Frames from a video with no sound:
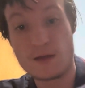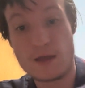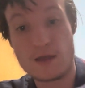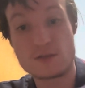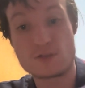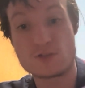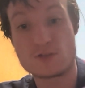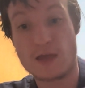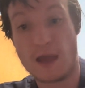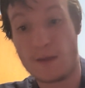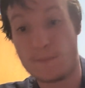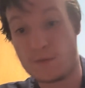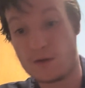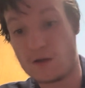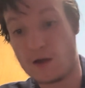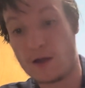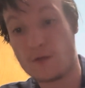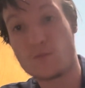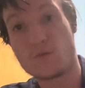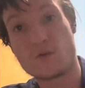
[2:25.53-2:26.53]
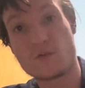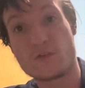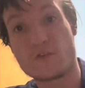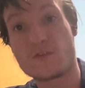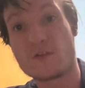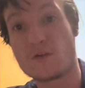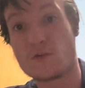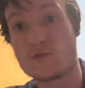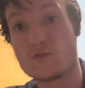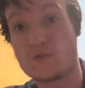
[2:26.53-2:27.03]
to that, but I will
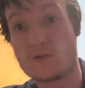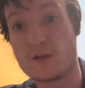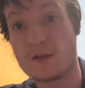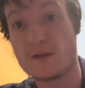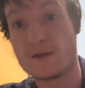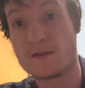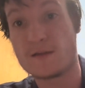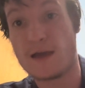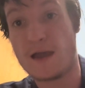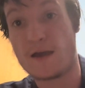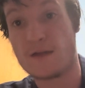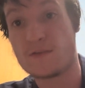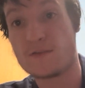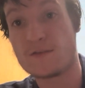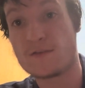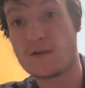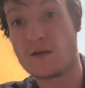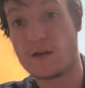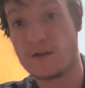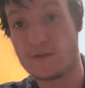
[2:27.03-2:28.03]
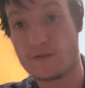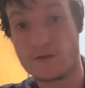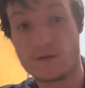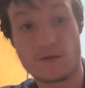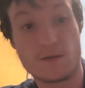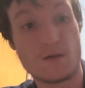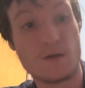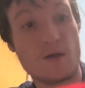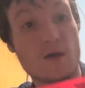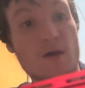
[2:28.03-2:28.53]
still treat it as such.
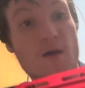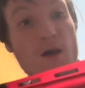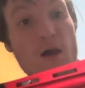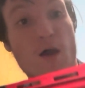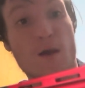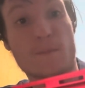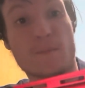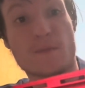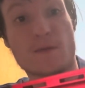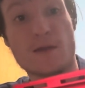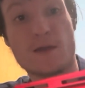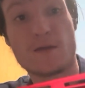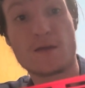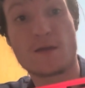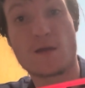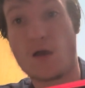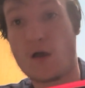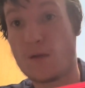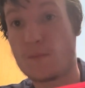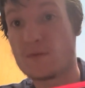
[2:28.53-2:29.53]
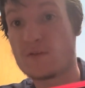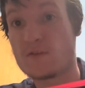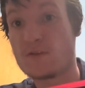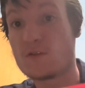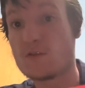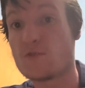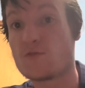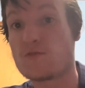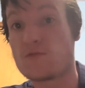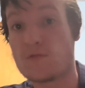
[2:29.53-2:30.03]
I'm getting up to
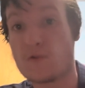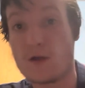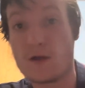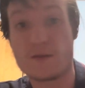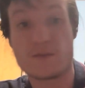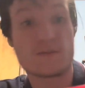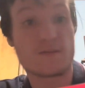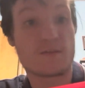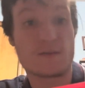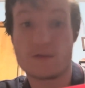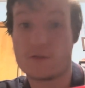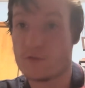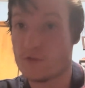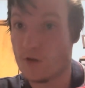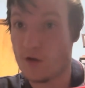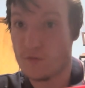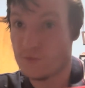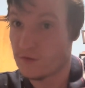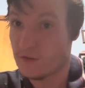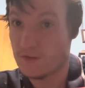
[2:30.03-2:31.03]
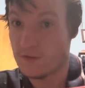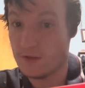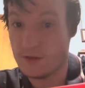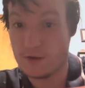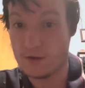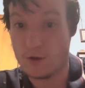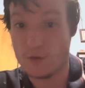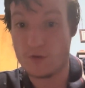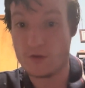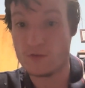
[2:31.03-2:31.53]
the front. So there's obviously
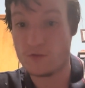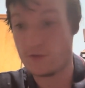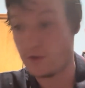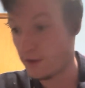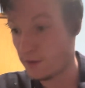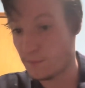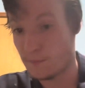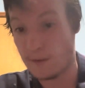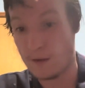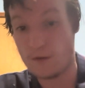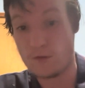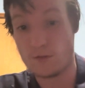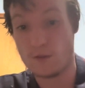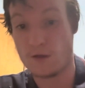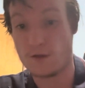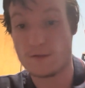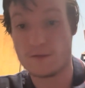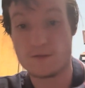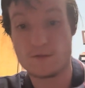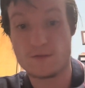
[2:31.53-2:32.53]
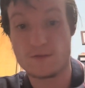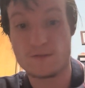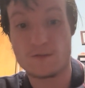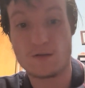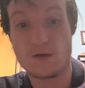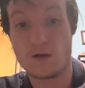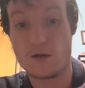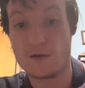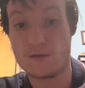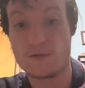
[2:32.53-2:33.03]
no in-strike barrel lug. This is
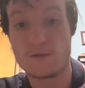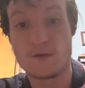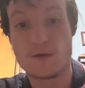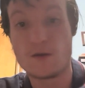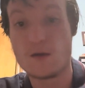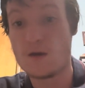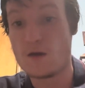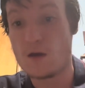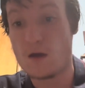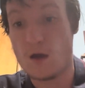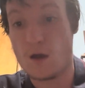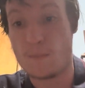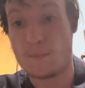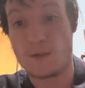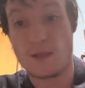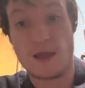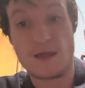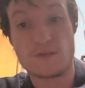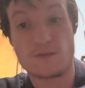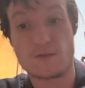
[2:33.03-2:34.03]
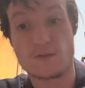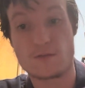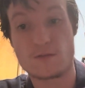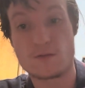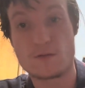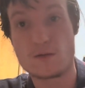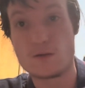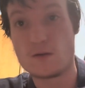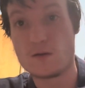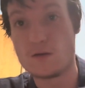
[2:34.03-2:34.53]
not a
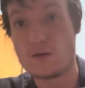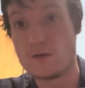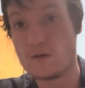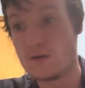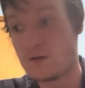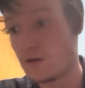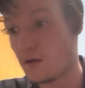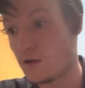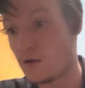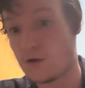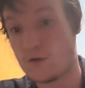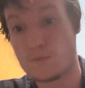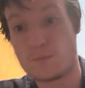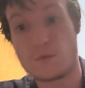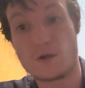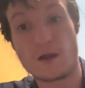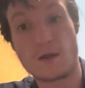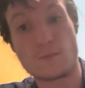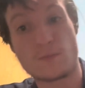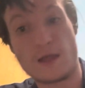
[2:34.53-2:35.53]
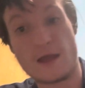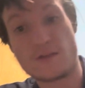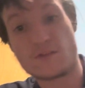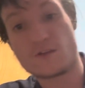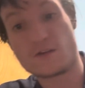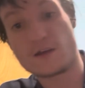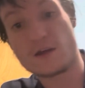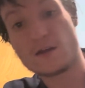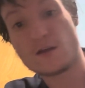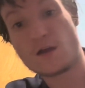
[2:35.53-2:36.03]
Nerf brand
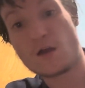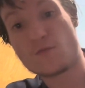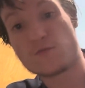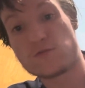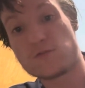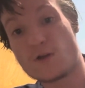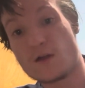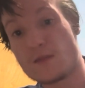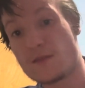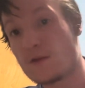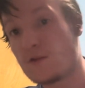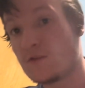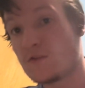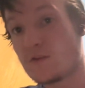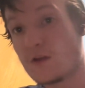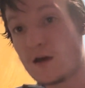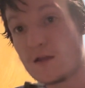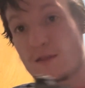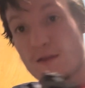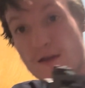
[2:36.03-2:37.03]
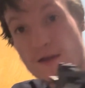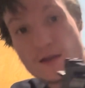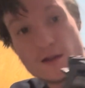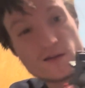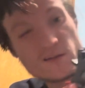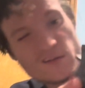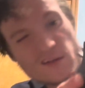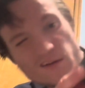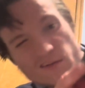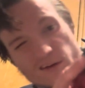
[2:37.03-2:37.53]
blaster. Getting up front, there's nothing here. There